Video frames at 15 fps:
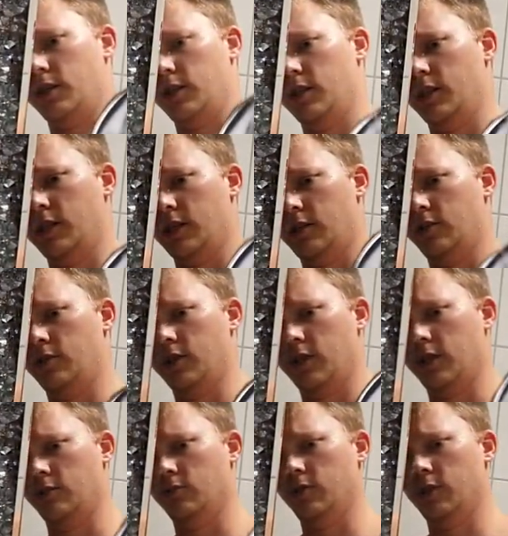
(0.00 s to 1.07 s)
ladder
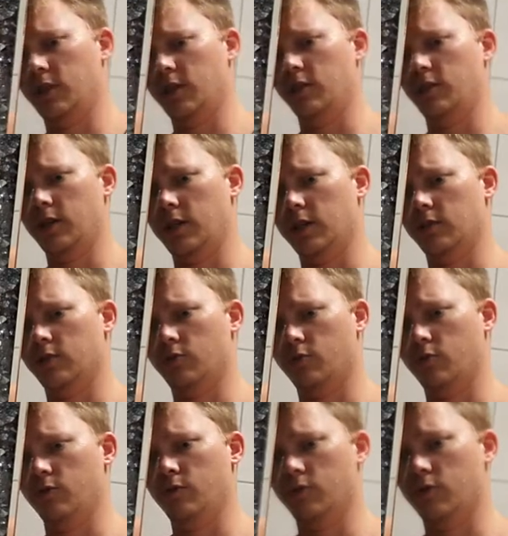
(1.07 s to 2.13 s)
down there to
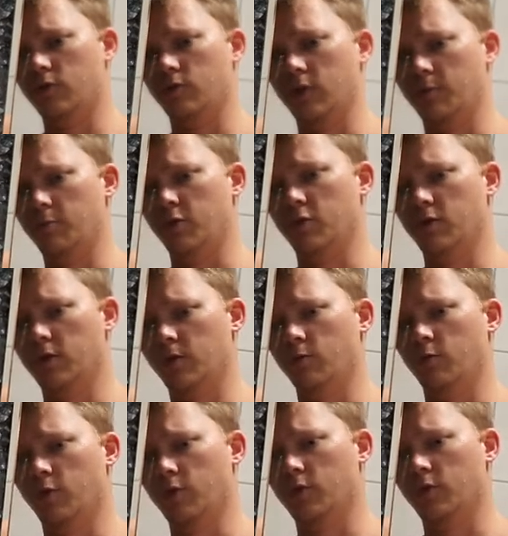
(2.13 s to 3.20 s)
distribute the
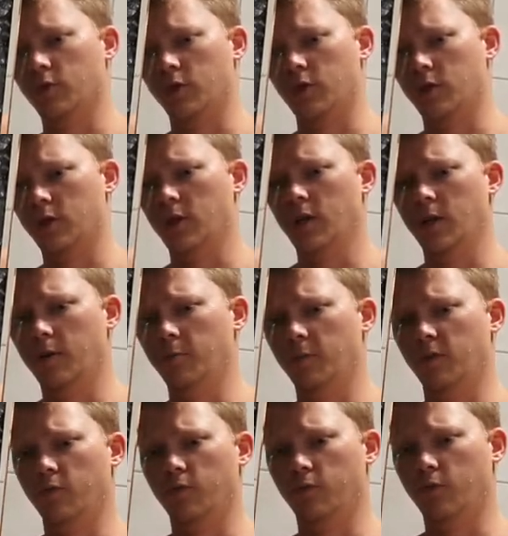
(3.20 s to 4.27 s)
water
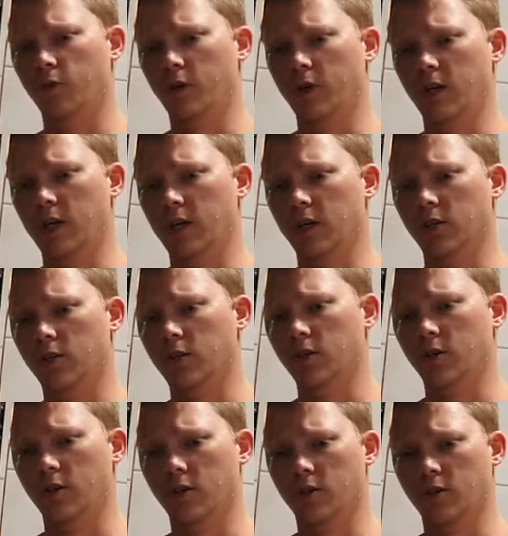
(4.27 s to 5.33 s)
before I
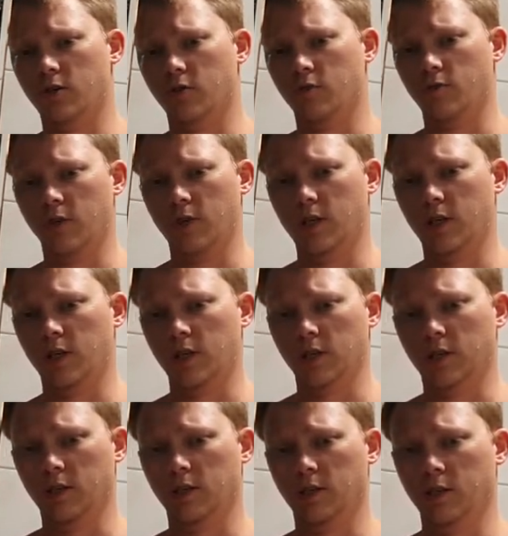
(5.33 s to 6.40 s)
start swirling it
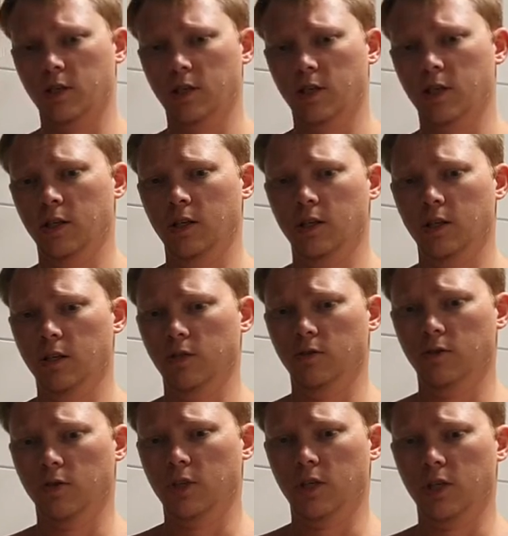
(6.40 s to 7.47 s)

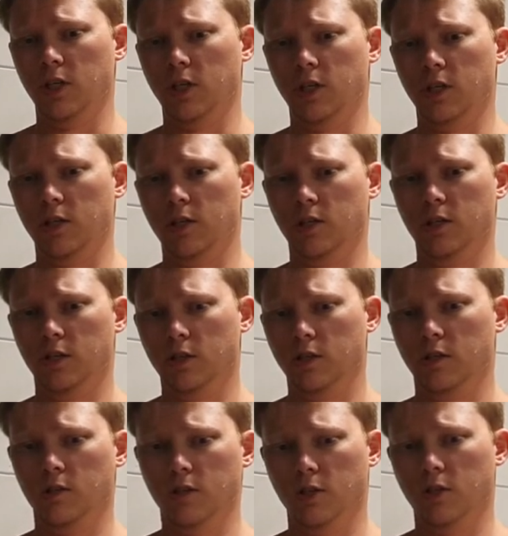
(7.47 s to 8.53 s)
you see
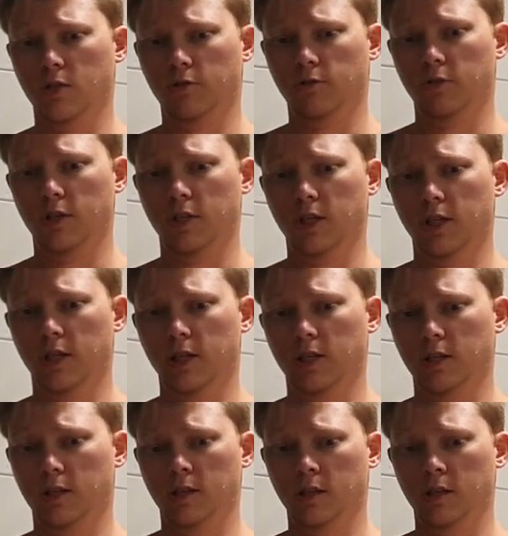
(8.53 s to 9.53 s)
start swirling it